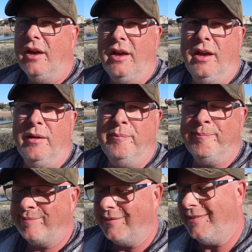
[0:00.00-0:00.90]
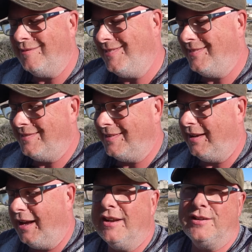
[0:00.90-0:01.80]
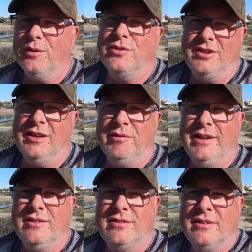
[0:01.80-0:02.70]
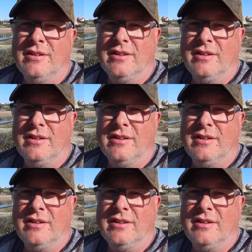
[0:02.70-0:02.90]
I'd go series.